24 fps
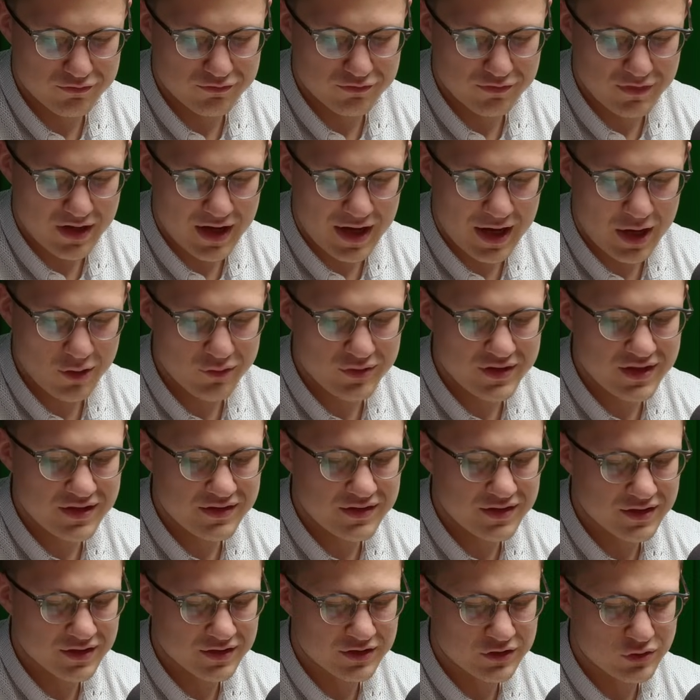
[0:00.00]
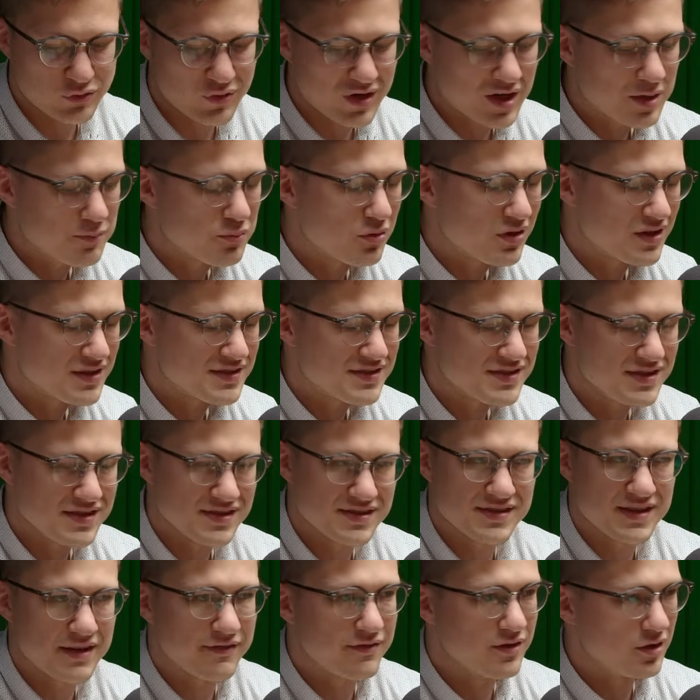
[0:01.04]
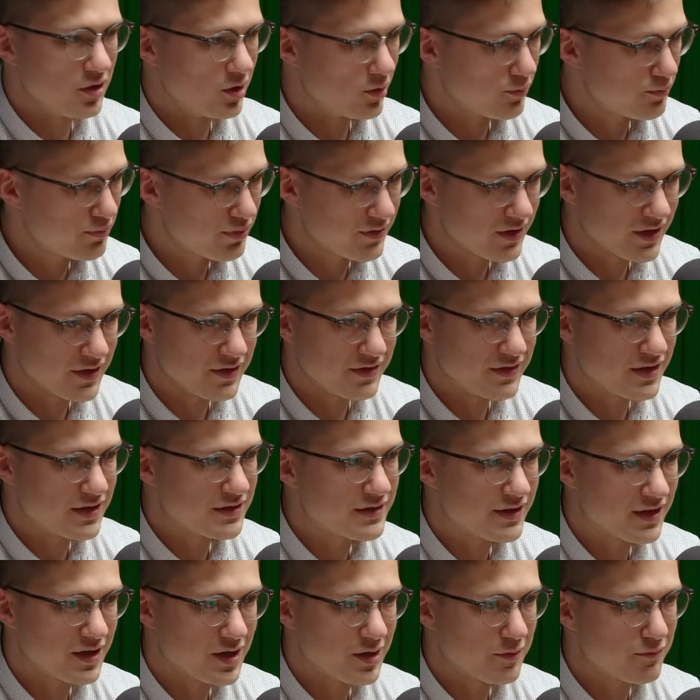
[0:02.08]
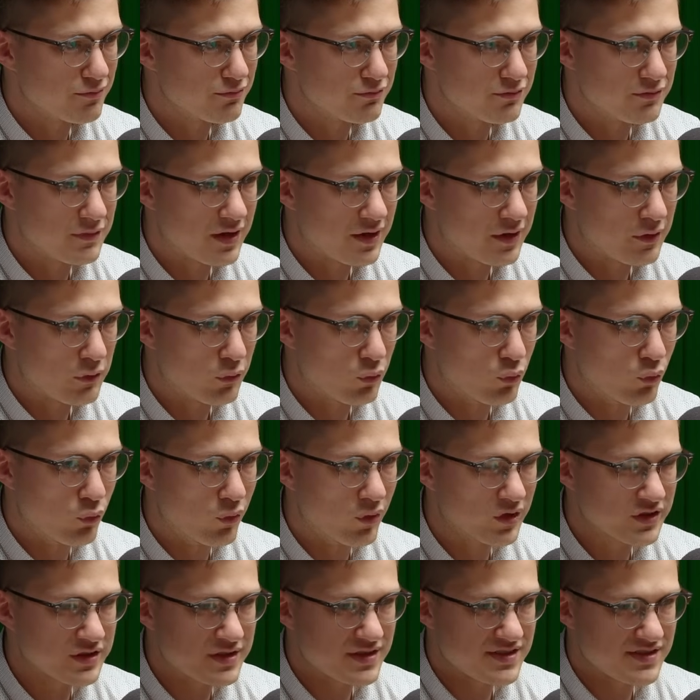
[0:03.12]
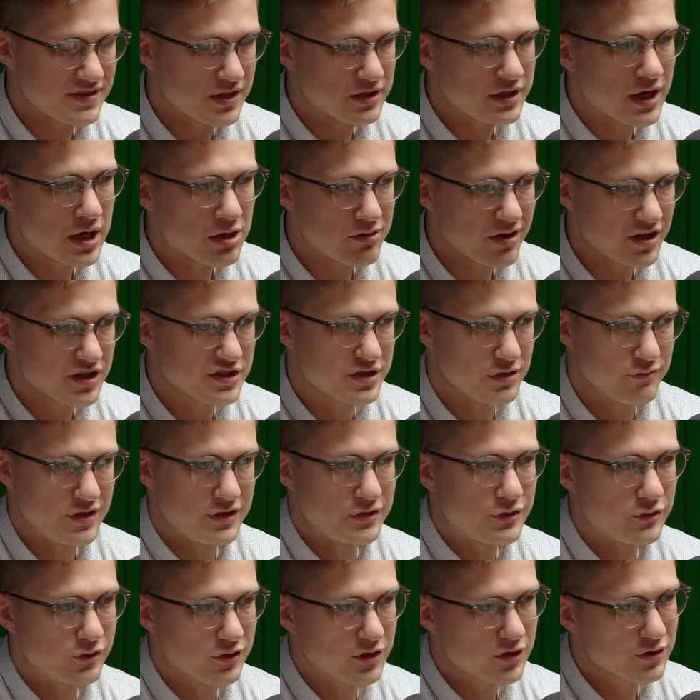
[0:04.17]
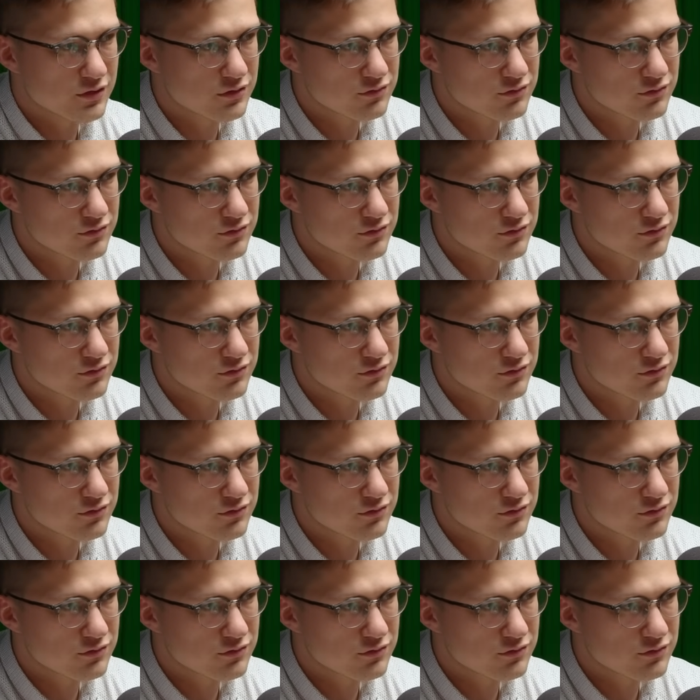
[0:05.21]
how did the drug policies develop in that time? What is the direction we took?